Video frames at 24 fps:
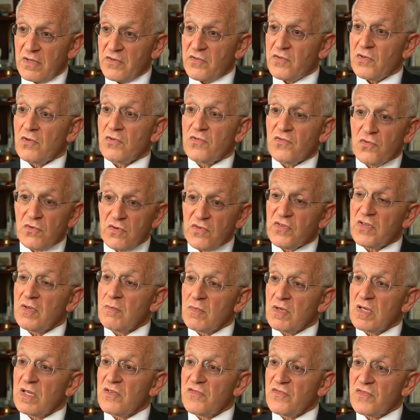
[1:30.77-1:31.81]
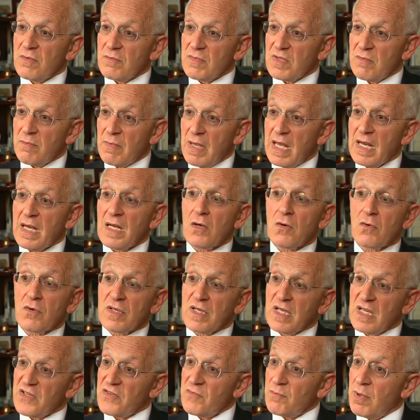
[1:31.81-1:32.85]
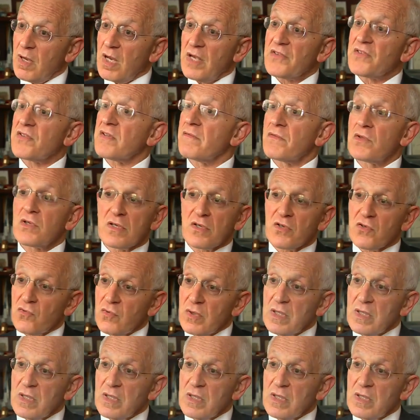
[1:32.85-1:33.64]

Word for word: here. So as soon as someone is symptomatic or tests positive, you can